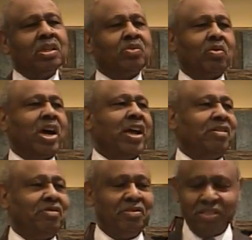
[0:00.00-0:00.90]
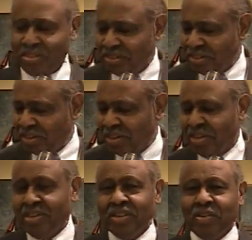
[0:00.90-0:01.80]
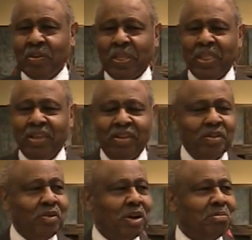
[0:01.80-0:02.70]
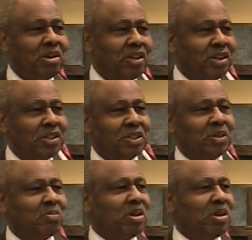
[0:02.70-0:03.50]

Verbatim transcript: his wife. Amen. One brother has